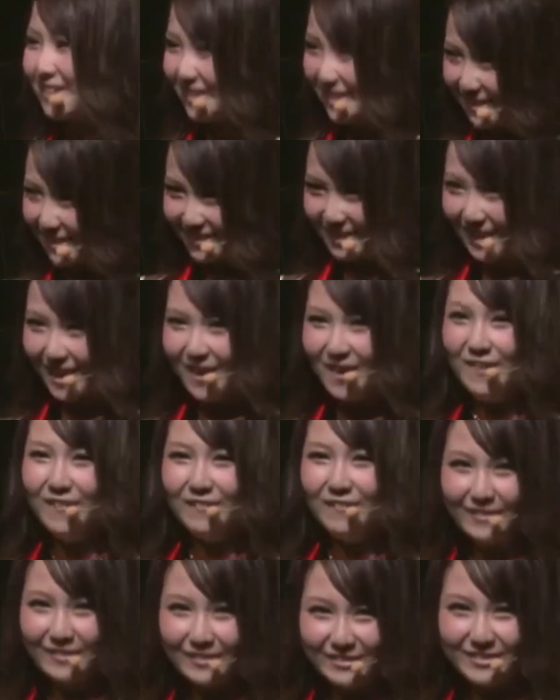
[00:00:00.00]
and
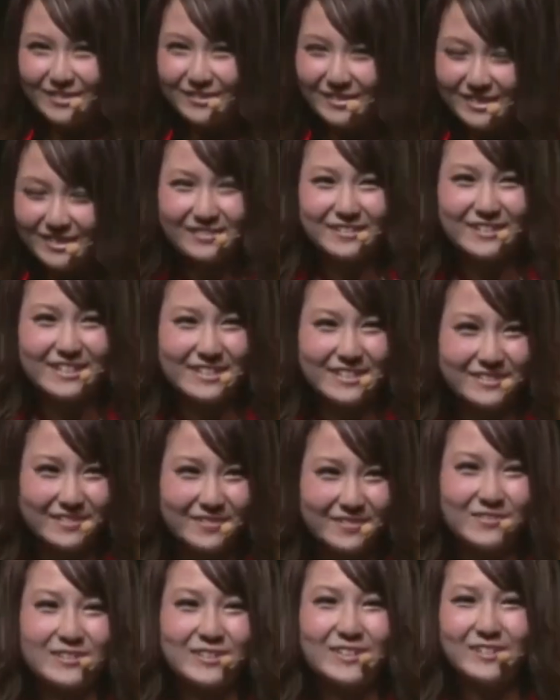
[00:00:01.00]
she is the
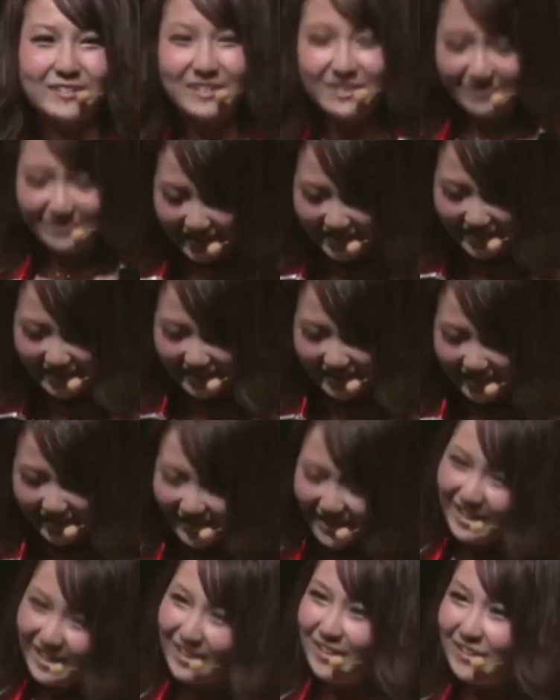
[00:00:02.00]
representative for Wizard.
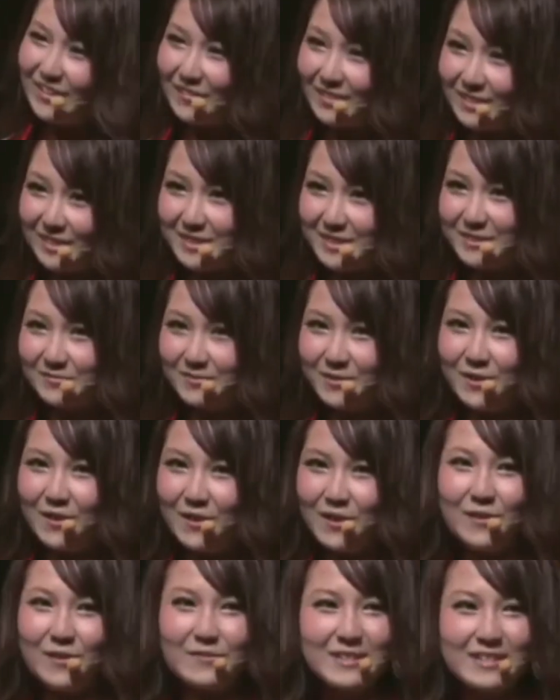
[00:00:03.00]
Amazing, amazing
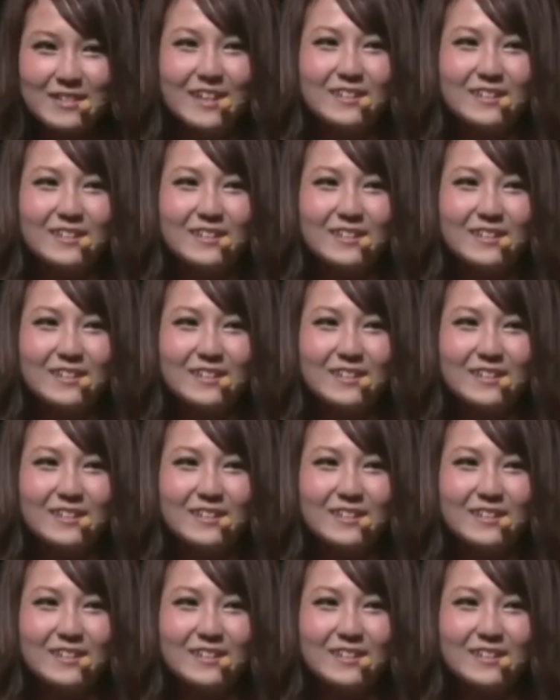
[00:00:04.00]
singer. You